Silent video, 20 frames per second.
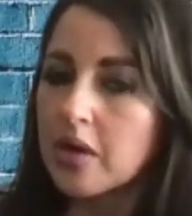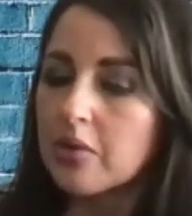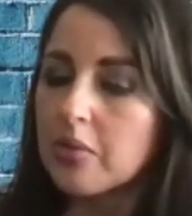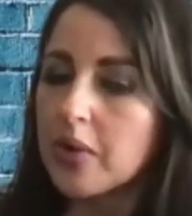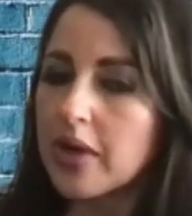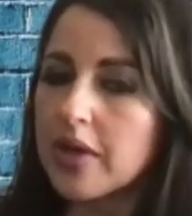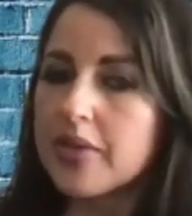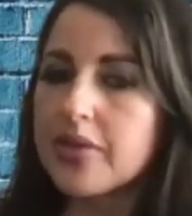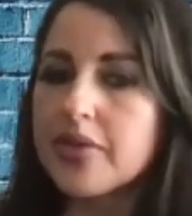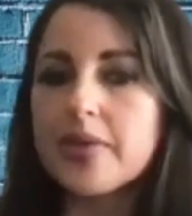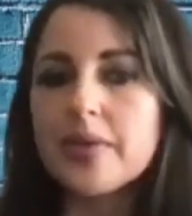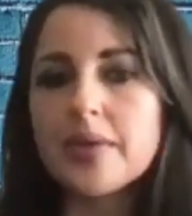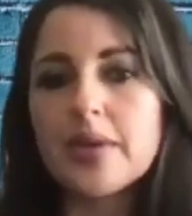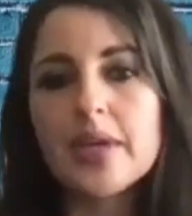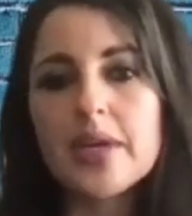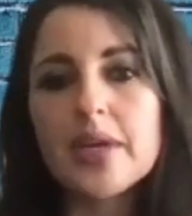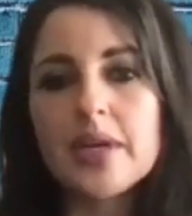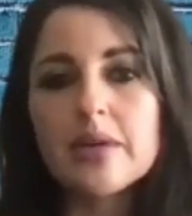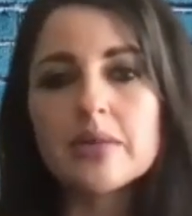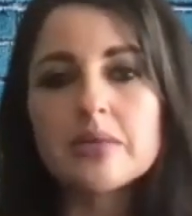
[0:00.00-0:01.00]
with
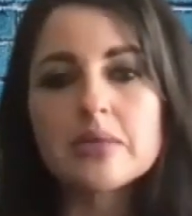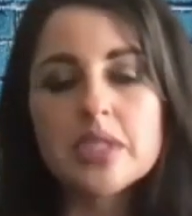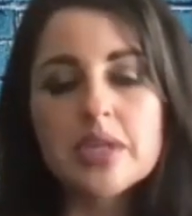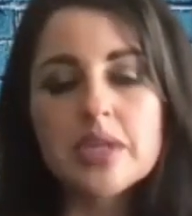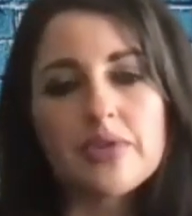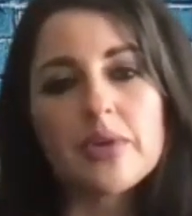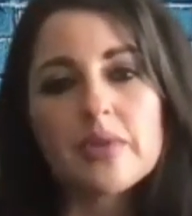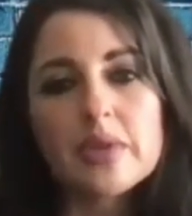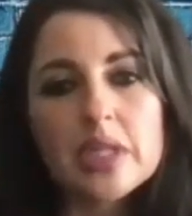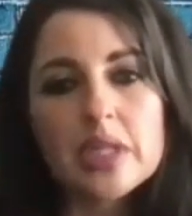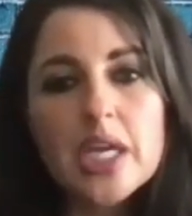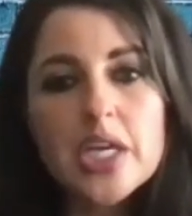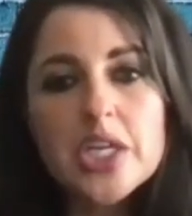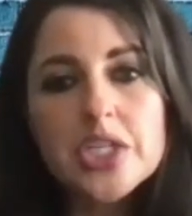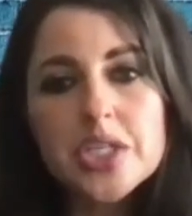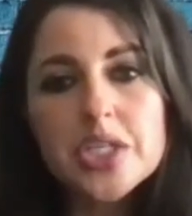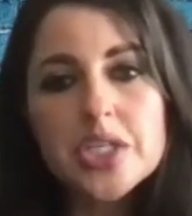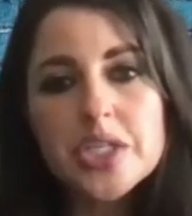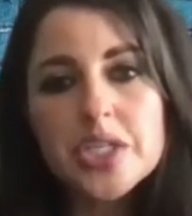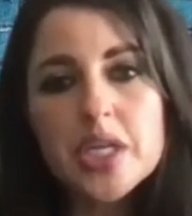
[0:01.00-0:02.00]
you know different
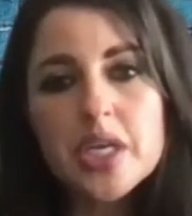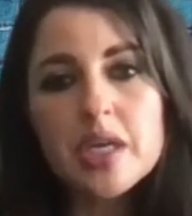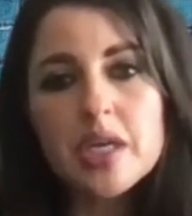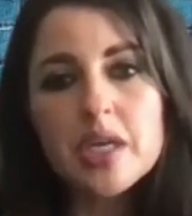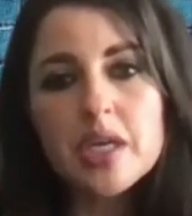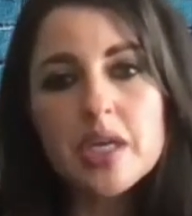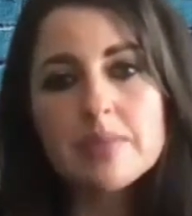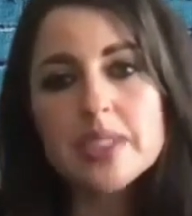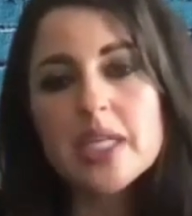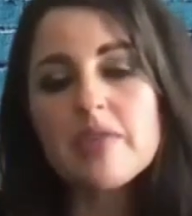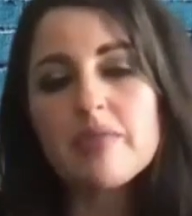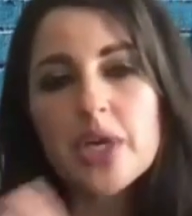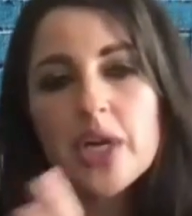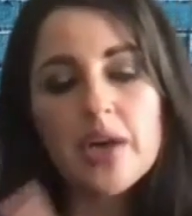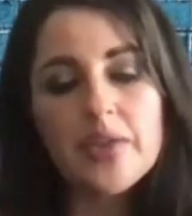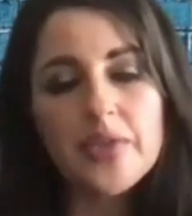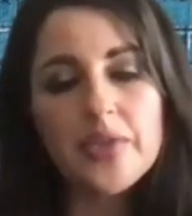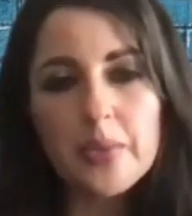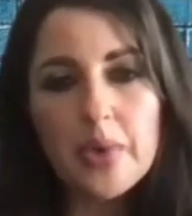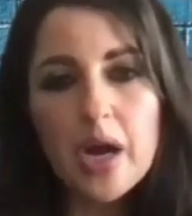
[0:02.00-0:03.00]
relationships that have been
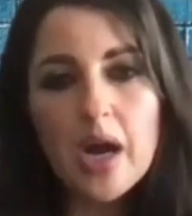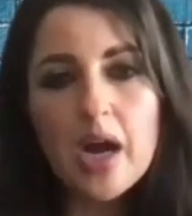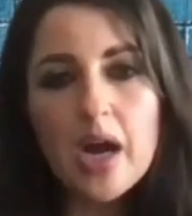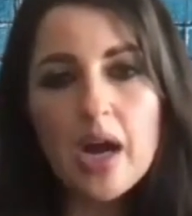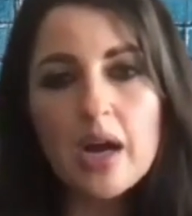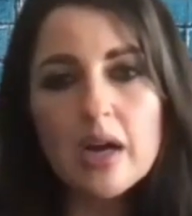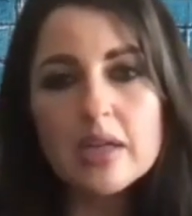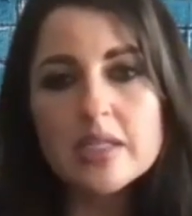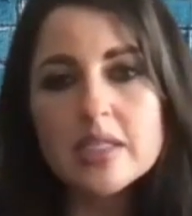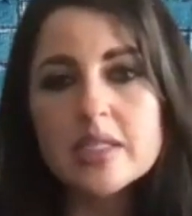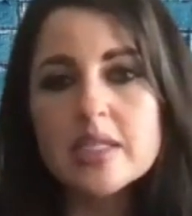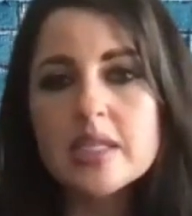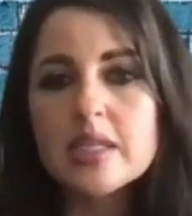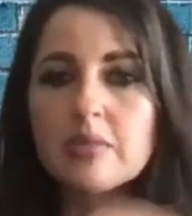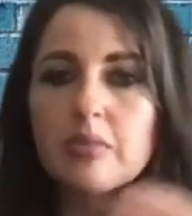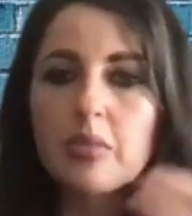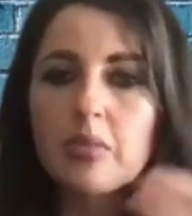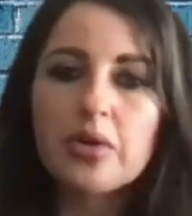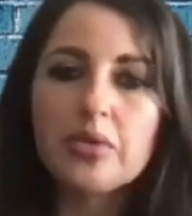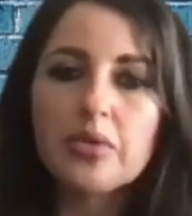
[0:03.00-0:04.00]
on the rocks
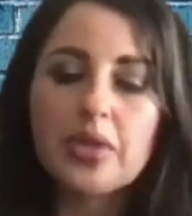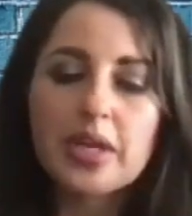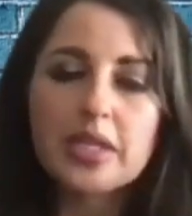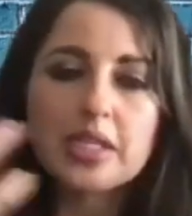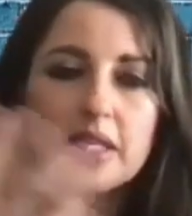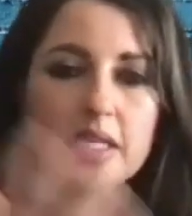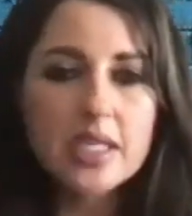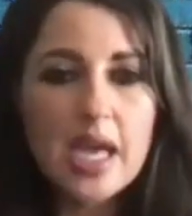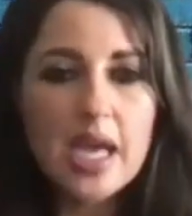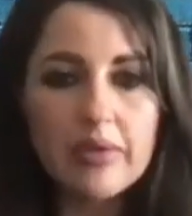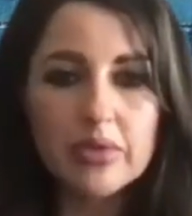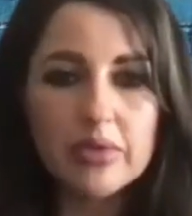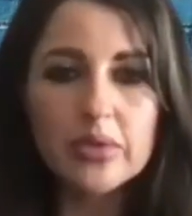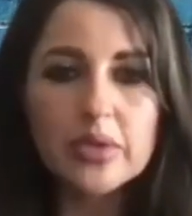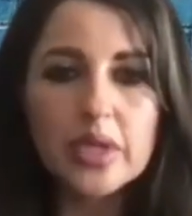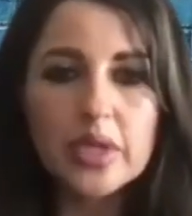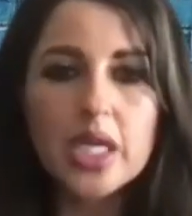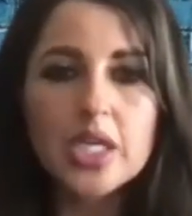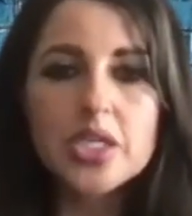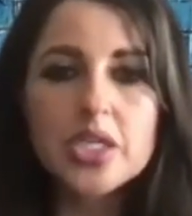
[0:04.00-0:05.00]
and where they didn't have a
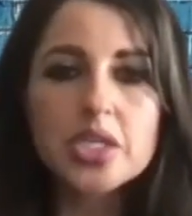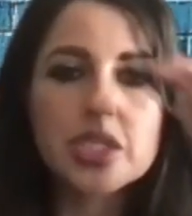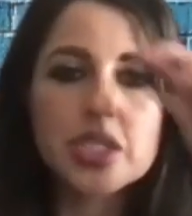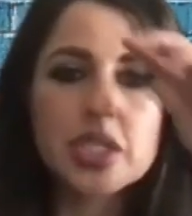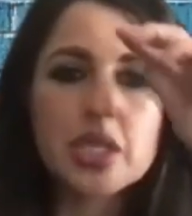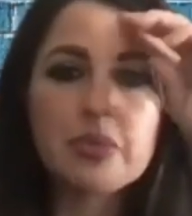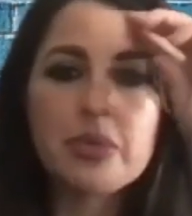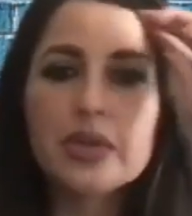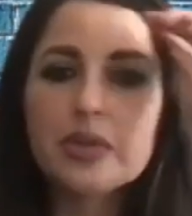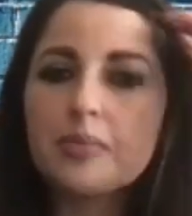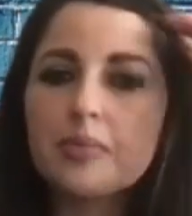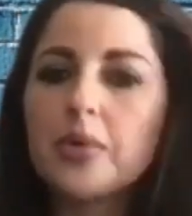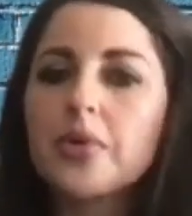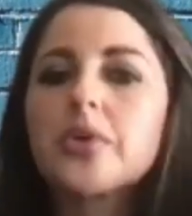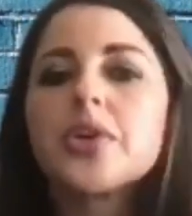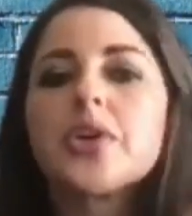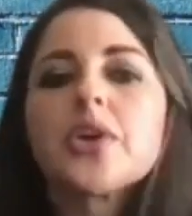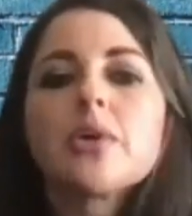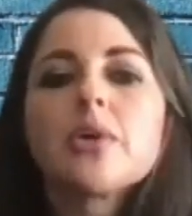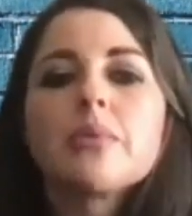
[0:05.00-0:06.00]
relationship with
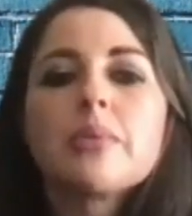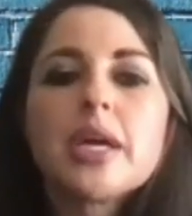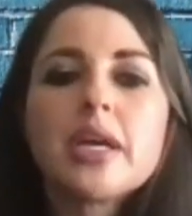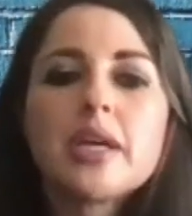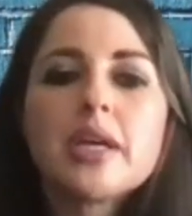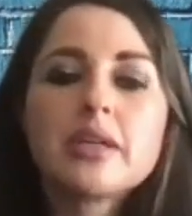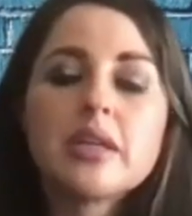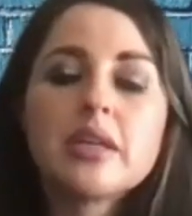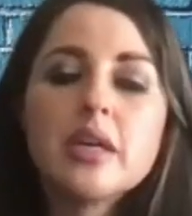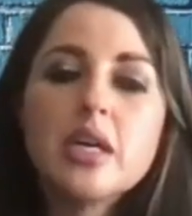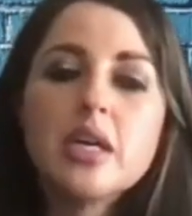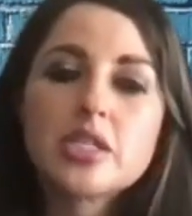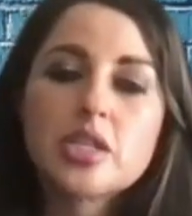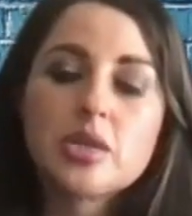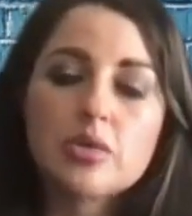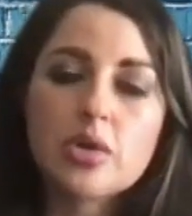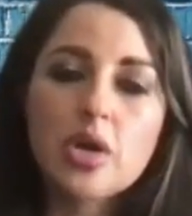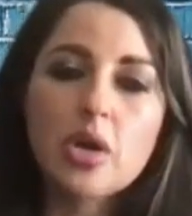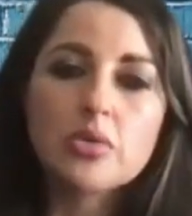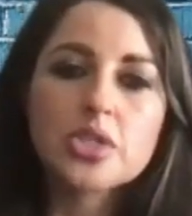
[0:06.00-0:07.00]
procurement
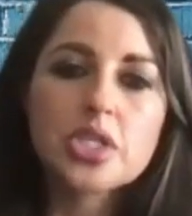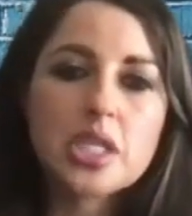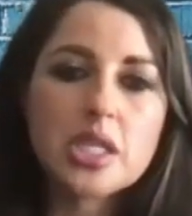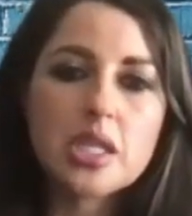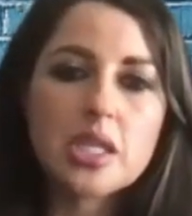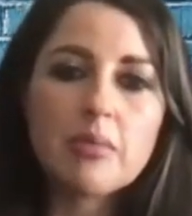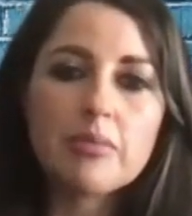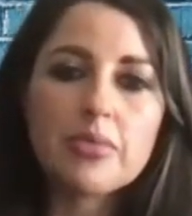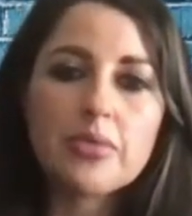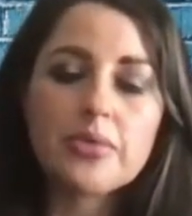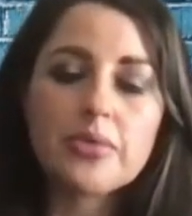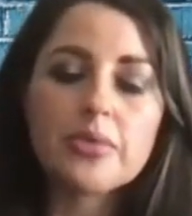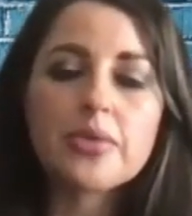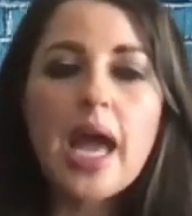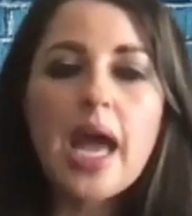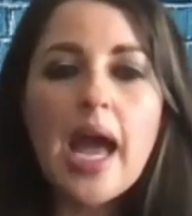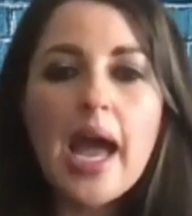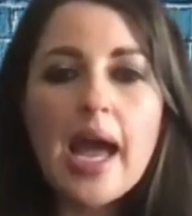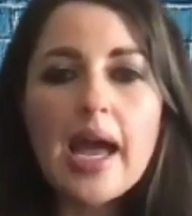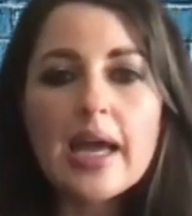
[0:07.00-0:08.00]
so coaching them through
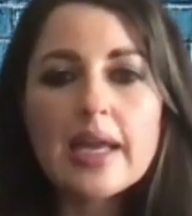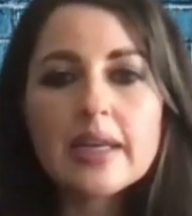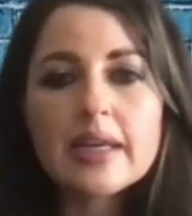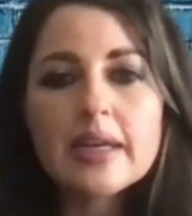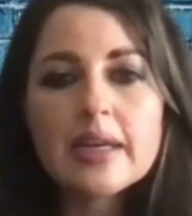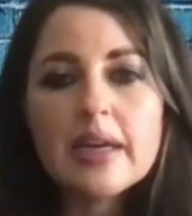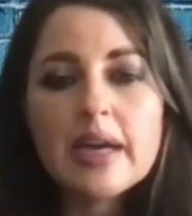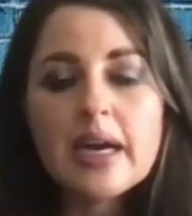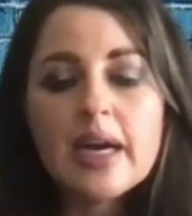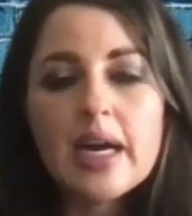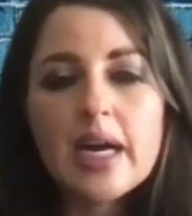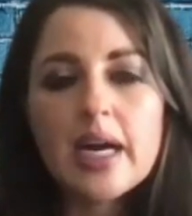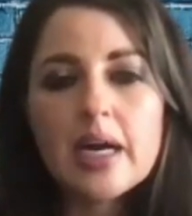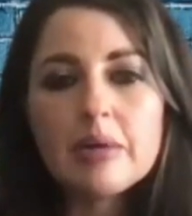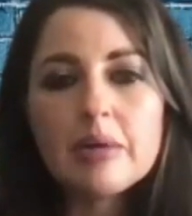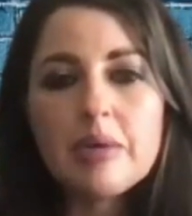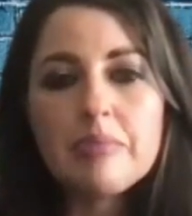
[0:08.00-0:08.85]
that um, mm-hmm.